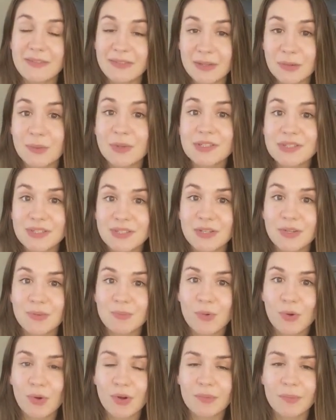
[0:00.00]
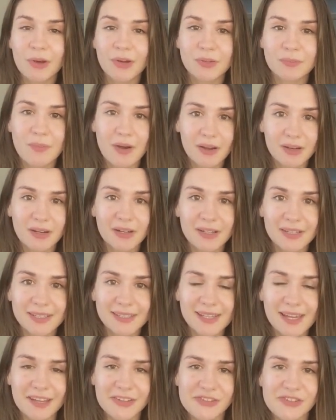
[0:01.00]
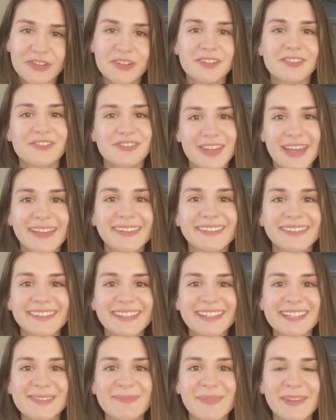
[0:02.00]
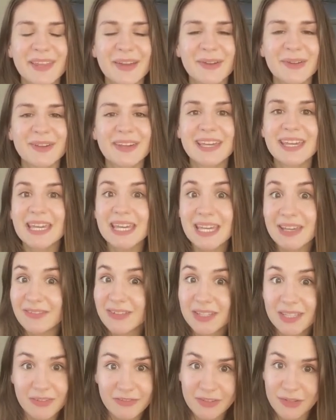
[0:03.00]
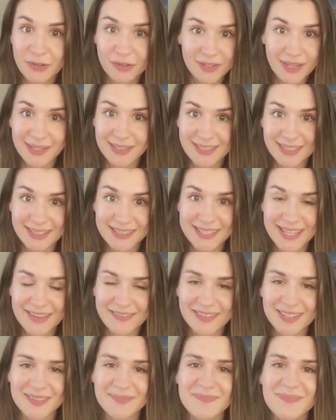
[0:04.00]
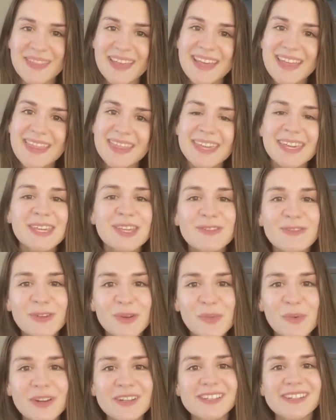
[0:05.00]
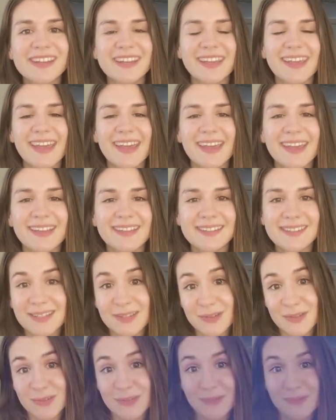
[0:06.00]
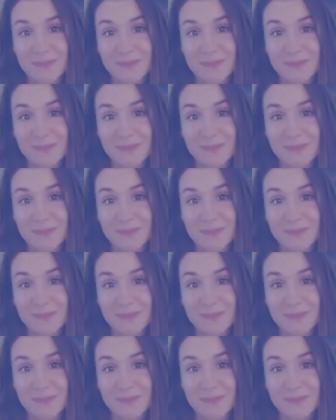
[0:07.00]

If you want to know more about Mach architecture, check the links below, even if you're not tech savvy. Thank you for watching and see you